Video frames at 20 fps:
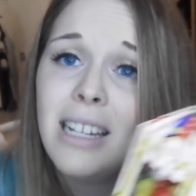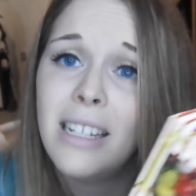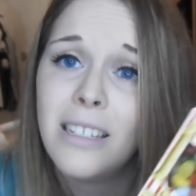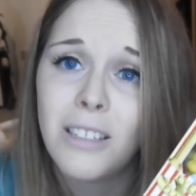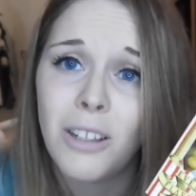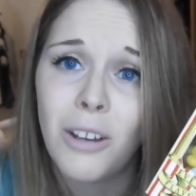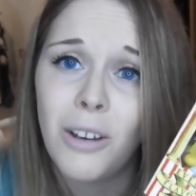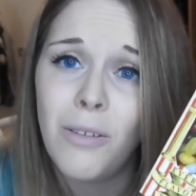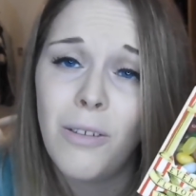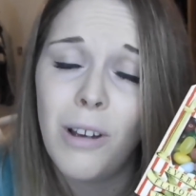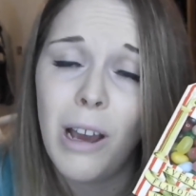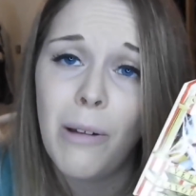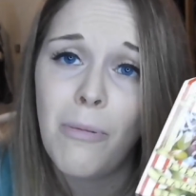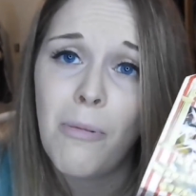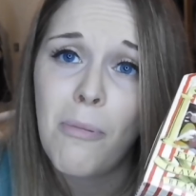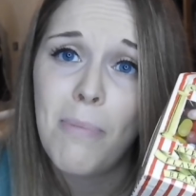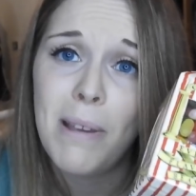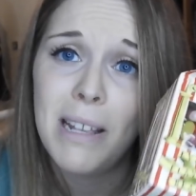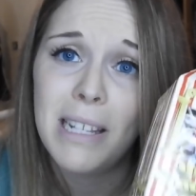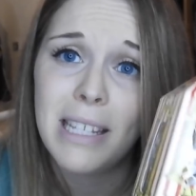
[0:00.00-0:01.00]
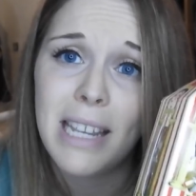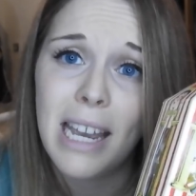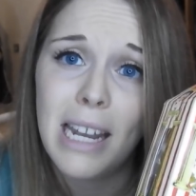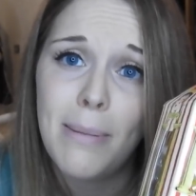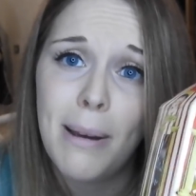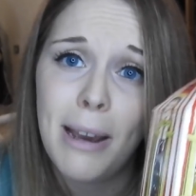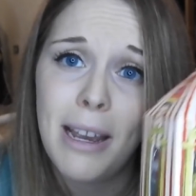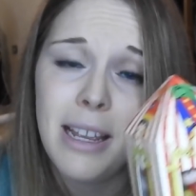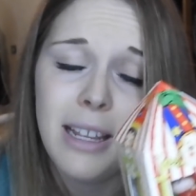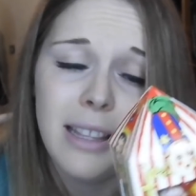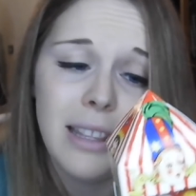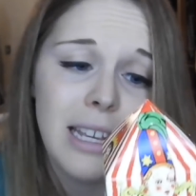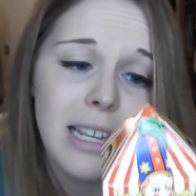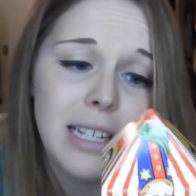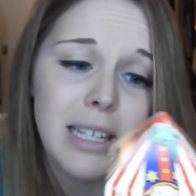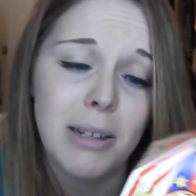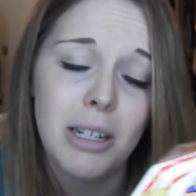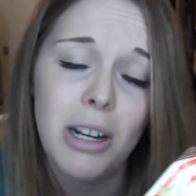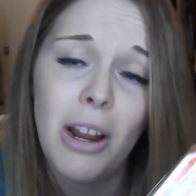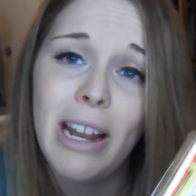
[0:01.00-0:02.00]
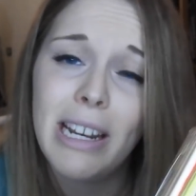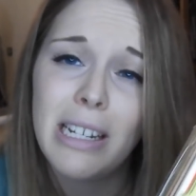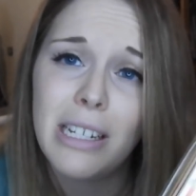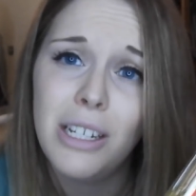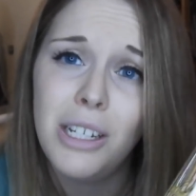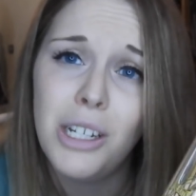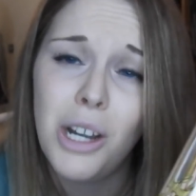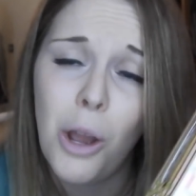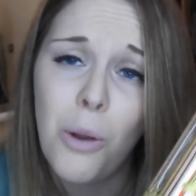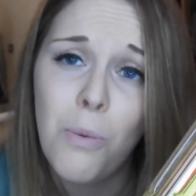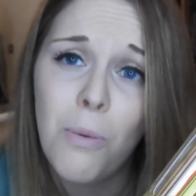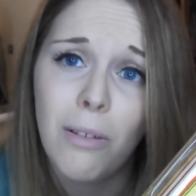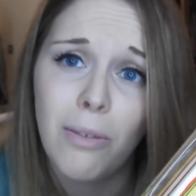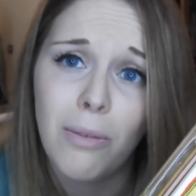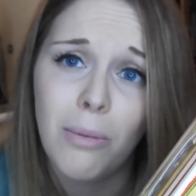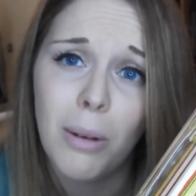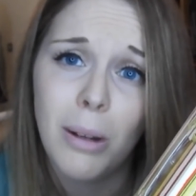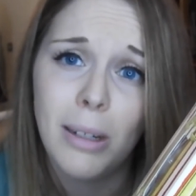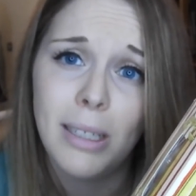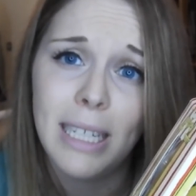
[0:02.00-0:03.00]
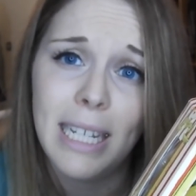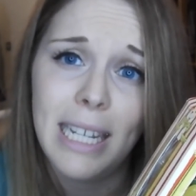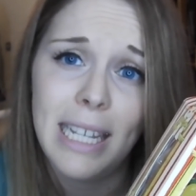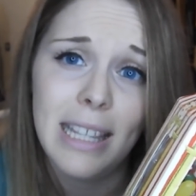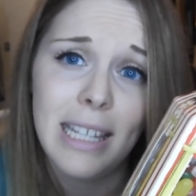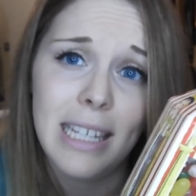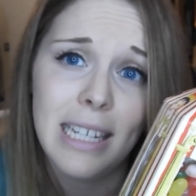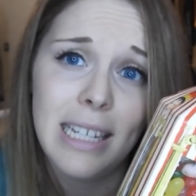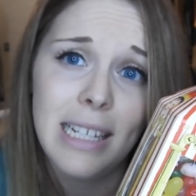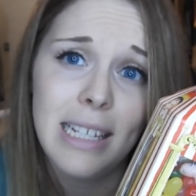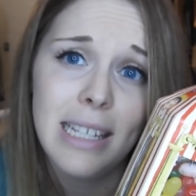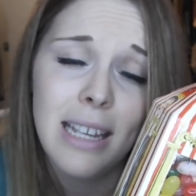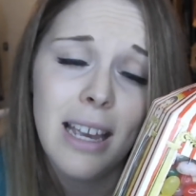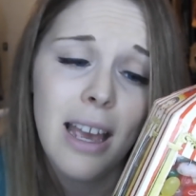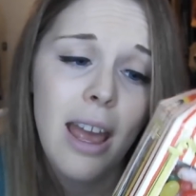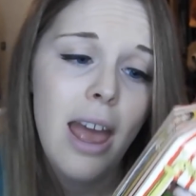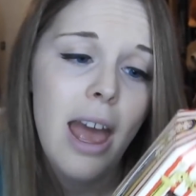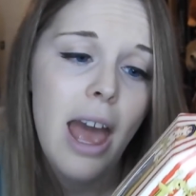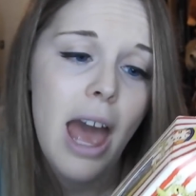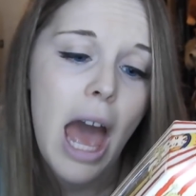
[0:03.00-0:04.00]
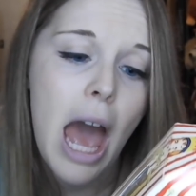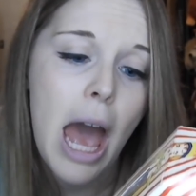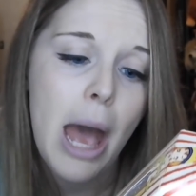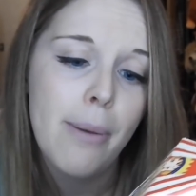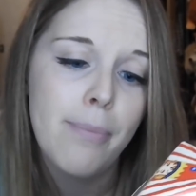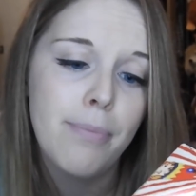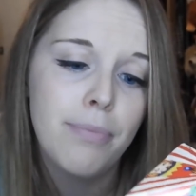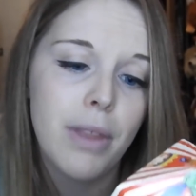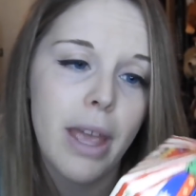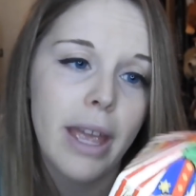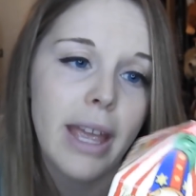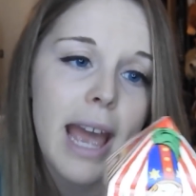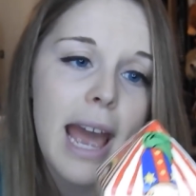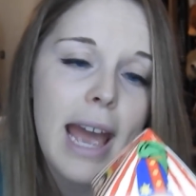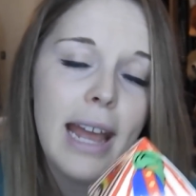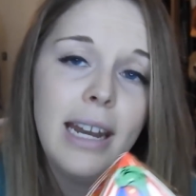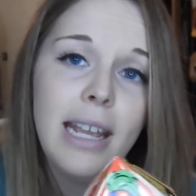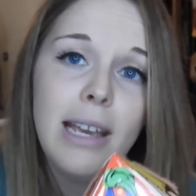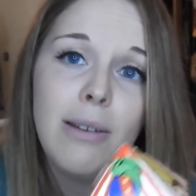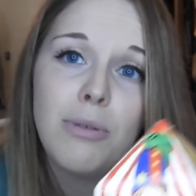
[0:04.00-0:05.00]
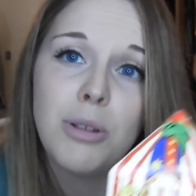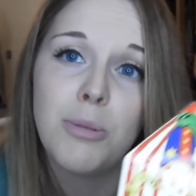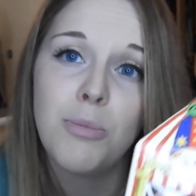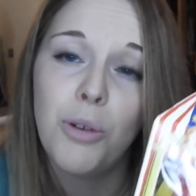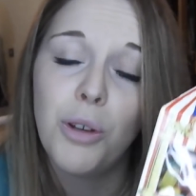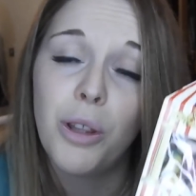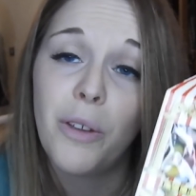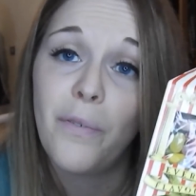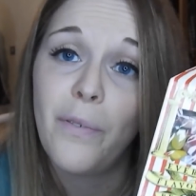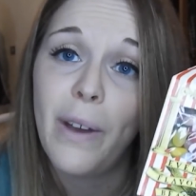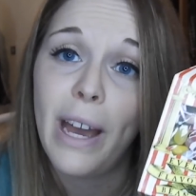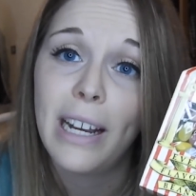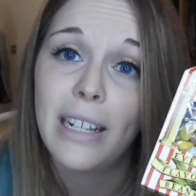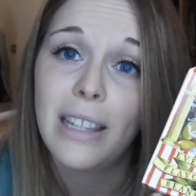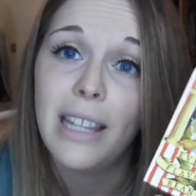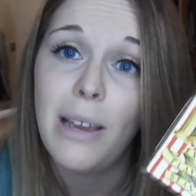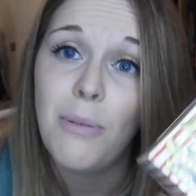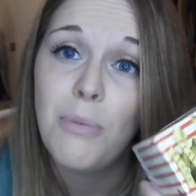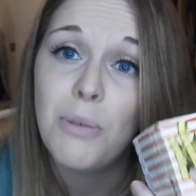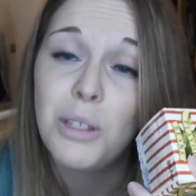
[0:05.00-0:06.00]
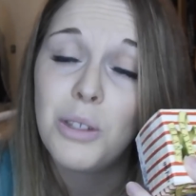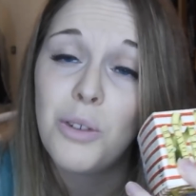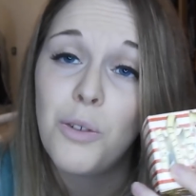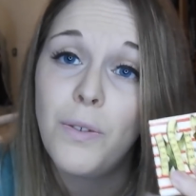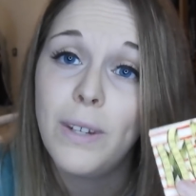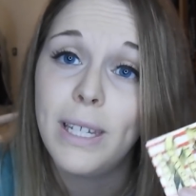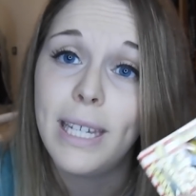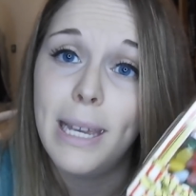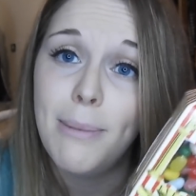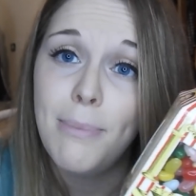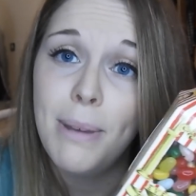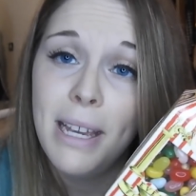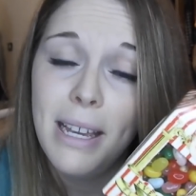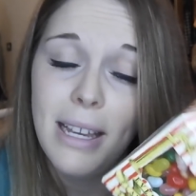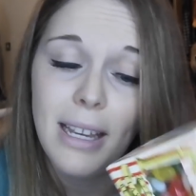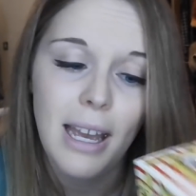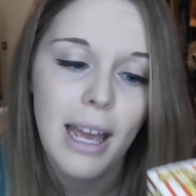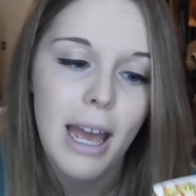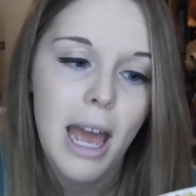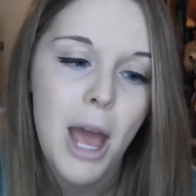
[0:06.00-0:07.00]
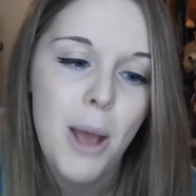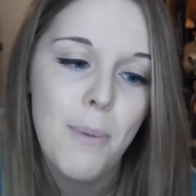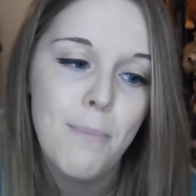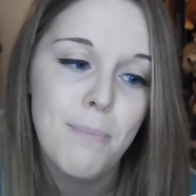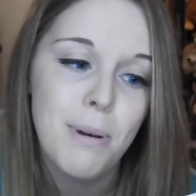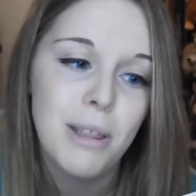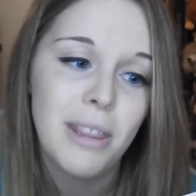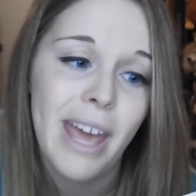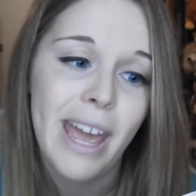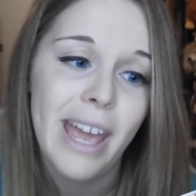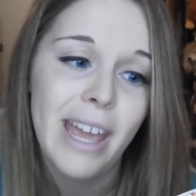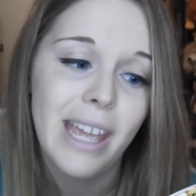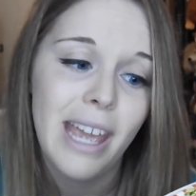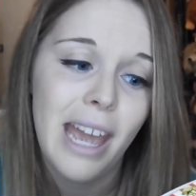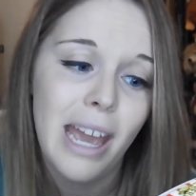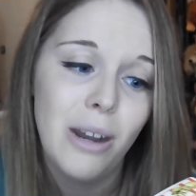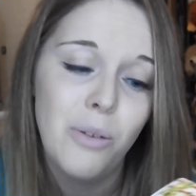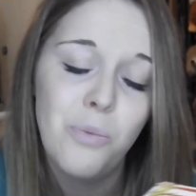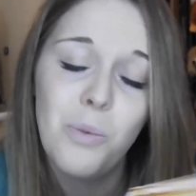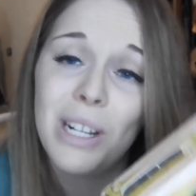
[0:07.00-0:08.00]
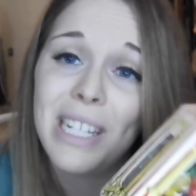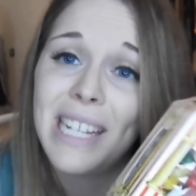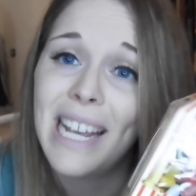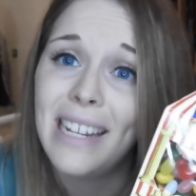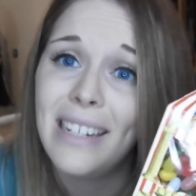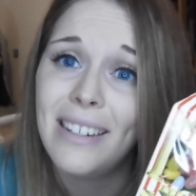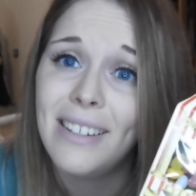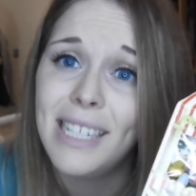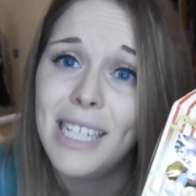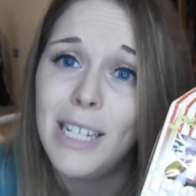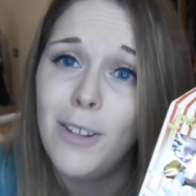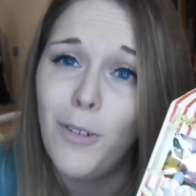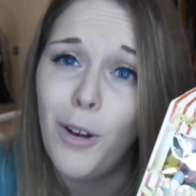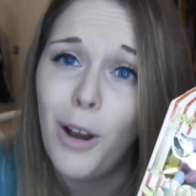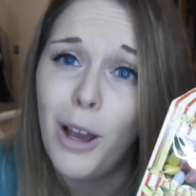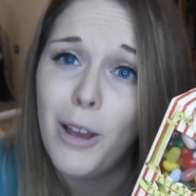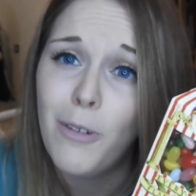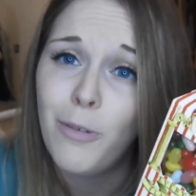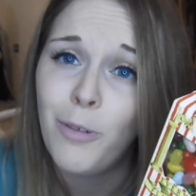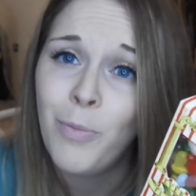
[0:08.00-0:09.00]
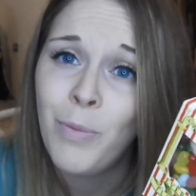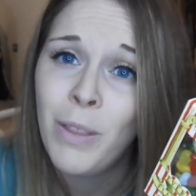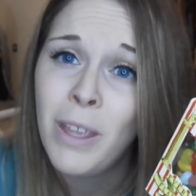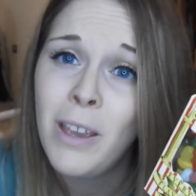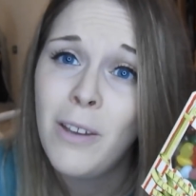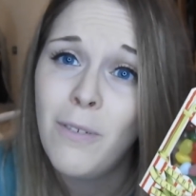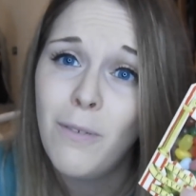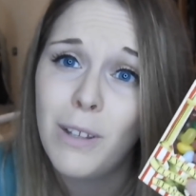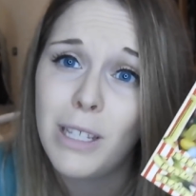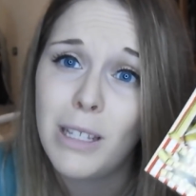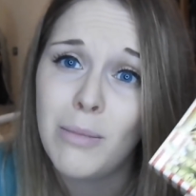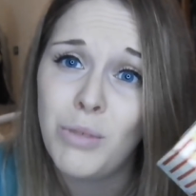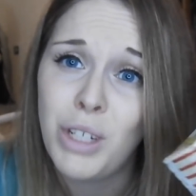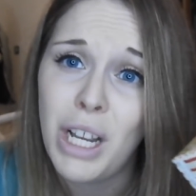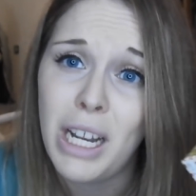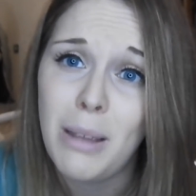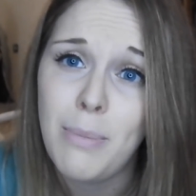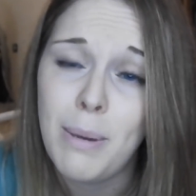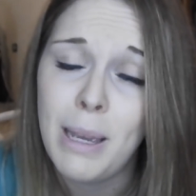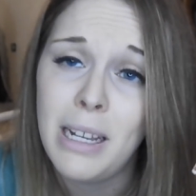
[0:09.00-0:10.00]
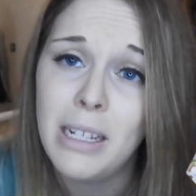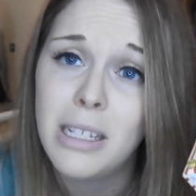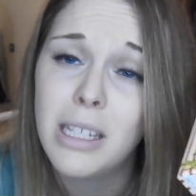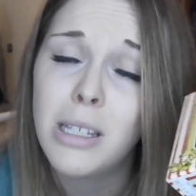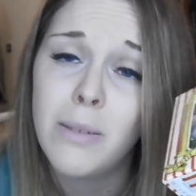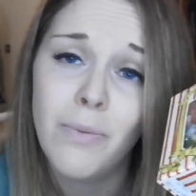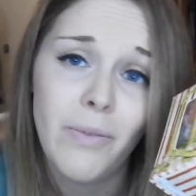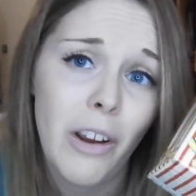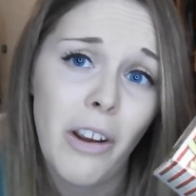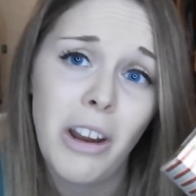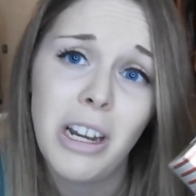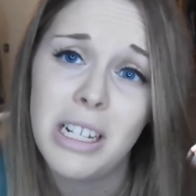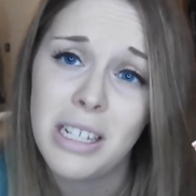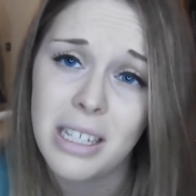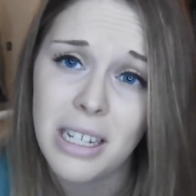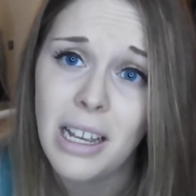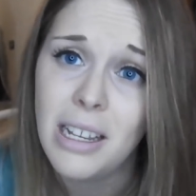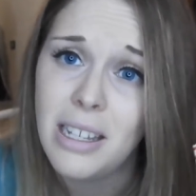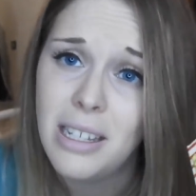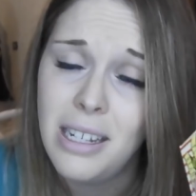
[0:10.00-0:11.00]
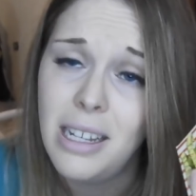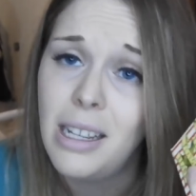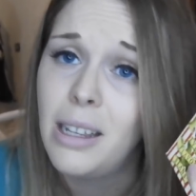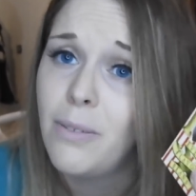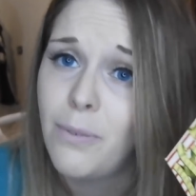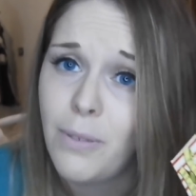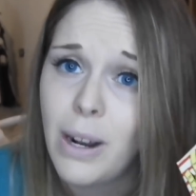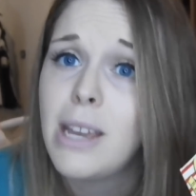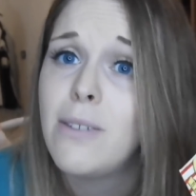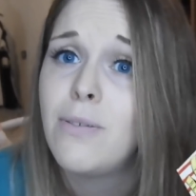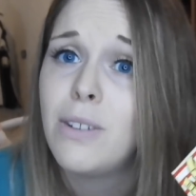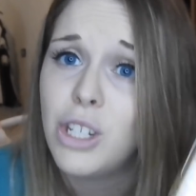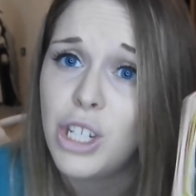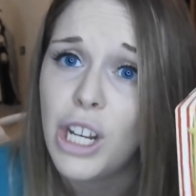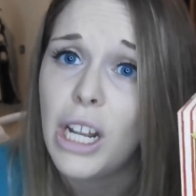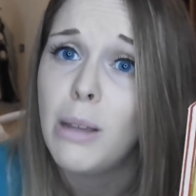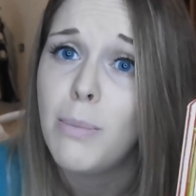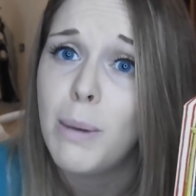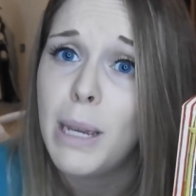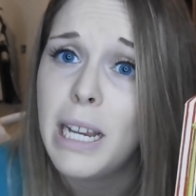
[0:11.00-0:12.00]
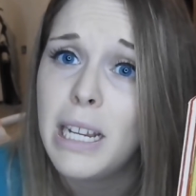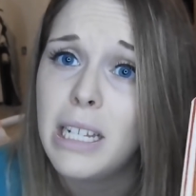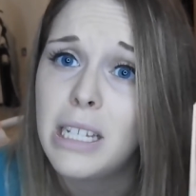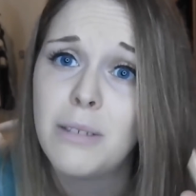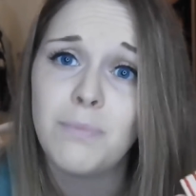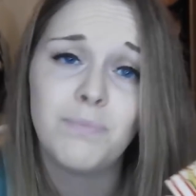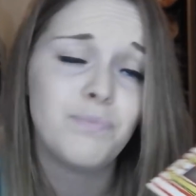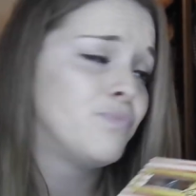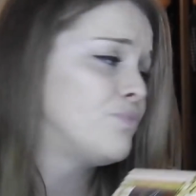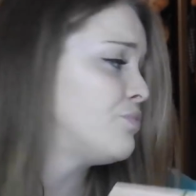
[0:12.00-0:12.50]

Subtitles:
So I'm a bit scared about eating these. I don't actually know where I'm going to eat these. Again, it was more the fact that it was sort of a gimmick, but they again were $10.95 for some jelly beans, some very disgusting flavoured jelly beans.